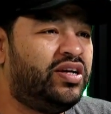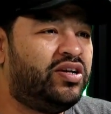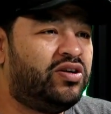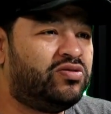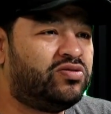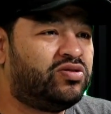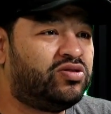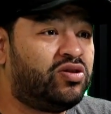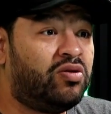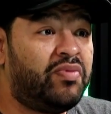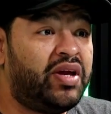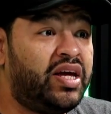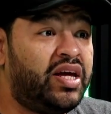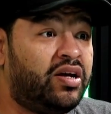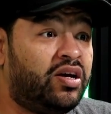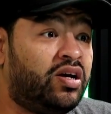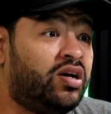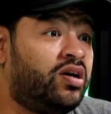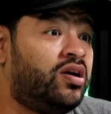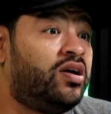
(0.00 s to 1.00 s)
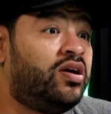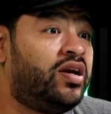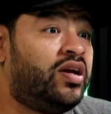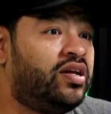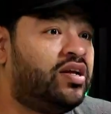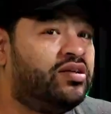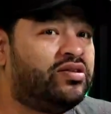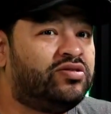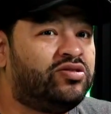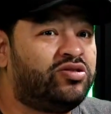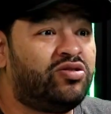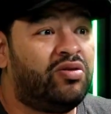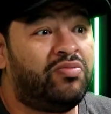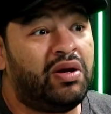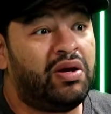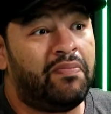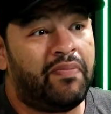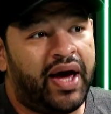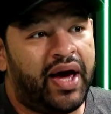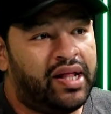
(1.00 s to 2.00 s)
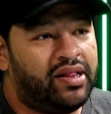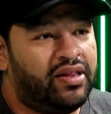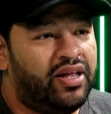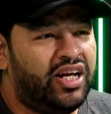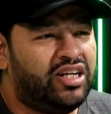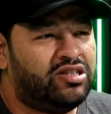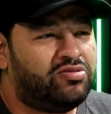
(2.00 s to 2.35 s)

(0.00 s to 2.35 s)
so many good and so many bad things.